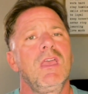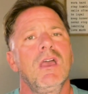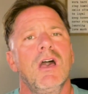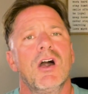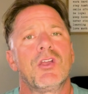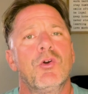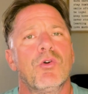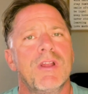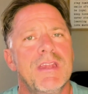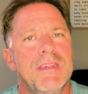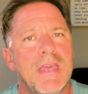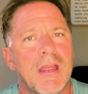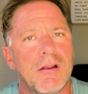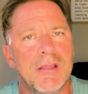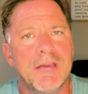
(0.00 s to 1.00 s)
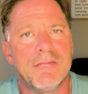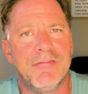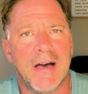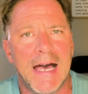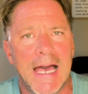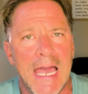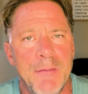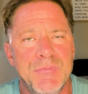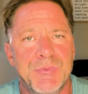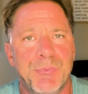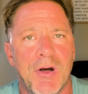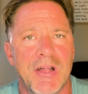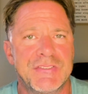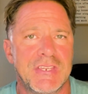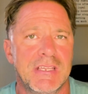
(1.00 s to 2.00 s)
According to Area Vibes,
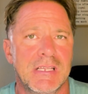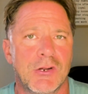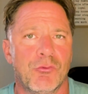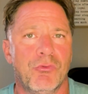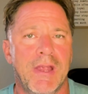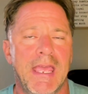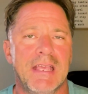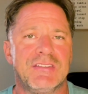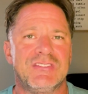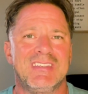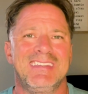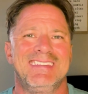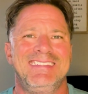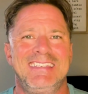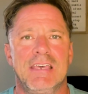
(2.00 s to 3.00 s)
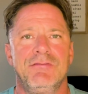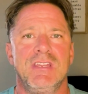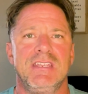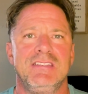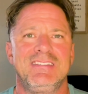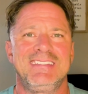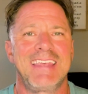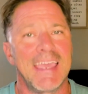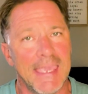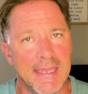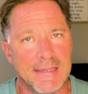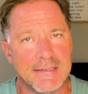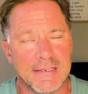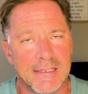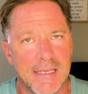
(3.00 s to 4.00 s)
Ponce Inlet ranks
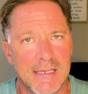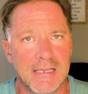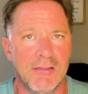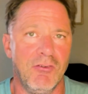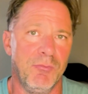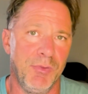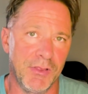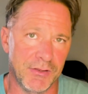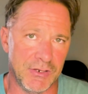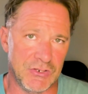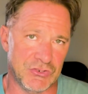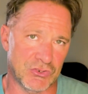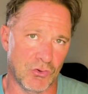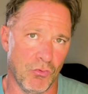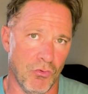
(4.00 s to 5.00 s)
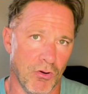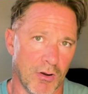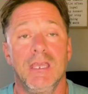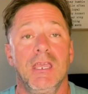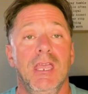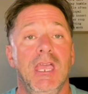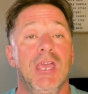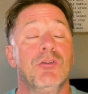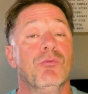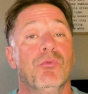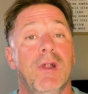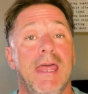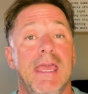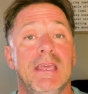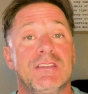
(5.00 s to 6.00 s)
72nd in livability score. It
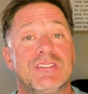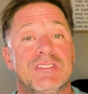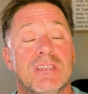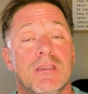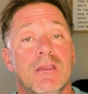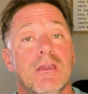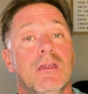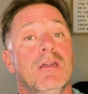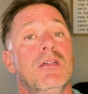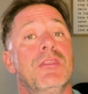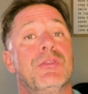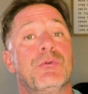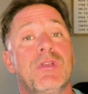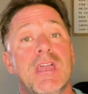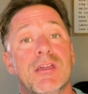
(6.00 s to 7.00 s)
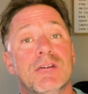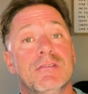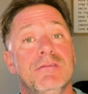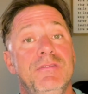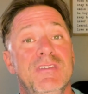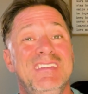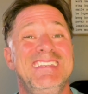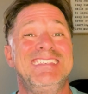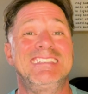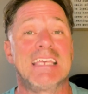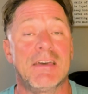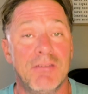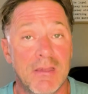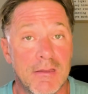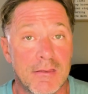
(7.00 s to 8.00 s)
ranks
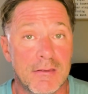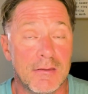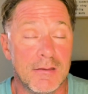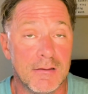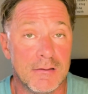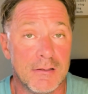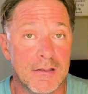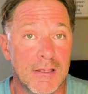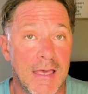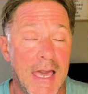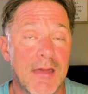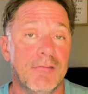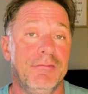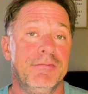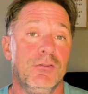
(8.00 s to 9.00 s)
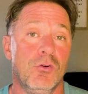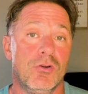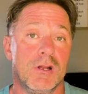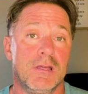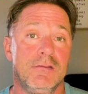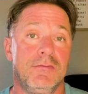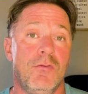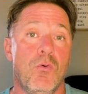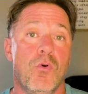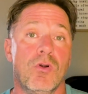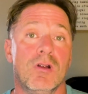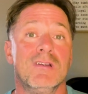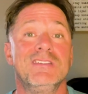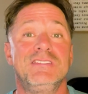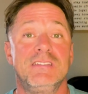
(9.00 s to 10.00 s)
357th out of Florida
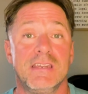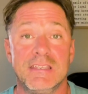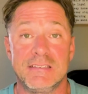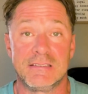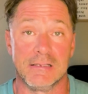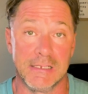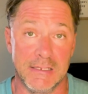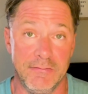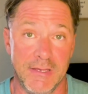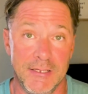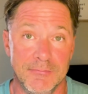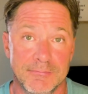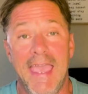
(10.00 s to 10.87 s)
for cities to live in,